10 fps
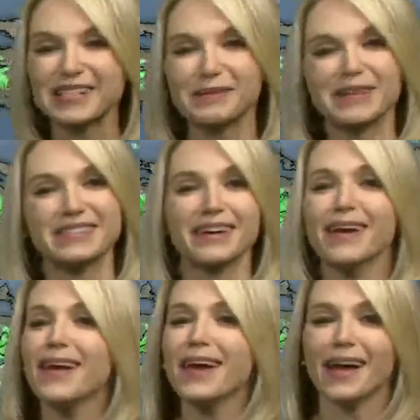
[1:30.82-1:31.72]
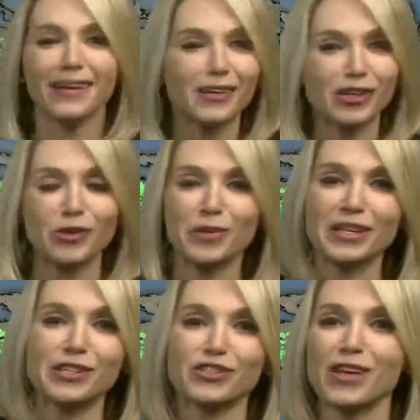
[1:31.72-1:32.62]
expecting any
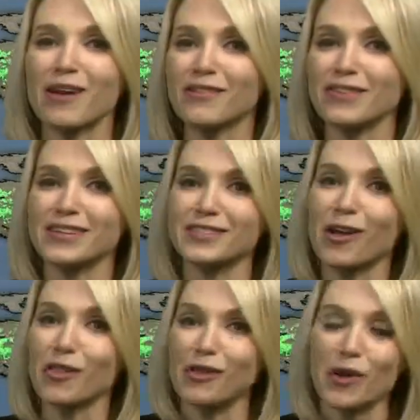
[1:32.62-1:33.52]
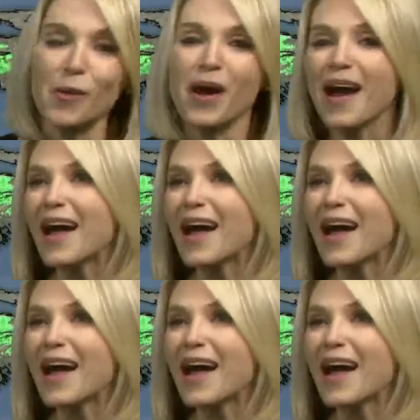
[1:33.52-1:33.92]
accumulation out of this, although